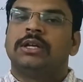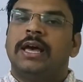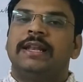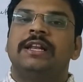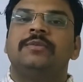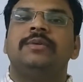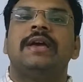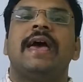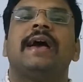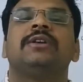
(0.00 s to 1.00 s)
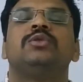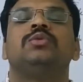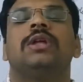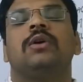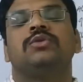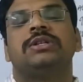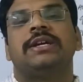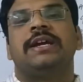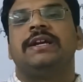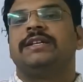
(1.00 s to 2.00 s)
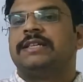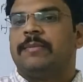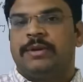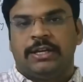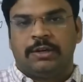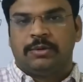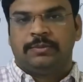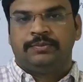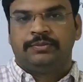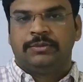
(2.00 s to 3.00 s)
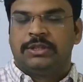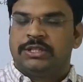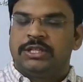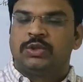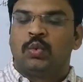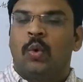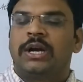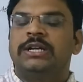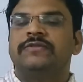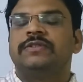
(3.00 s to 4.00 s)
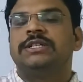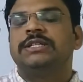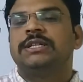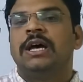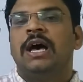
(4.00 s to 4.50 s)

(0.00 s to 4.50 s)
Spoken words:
LLP Act 2008 is applicable. This is one difference.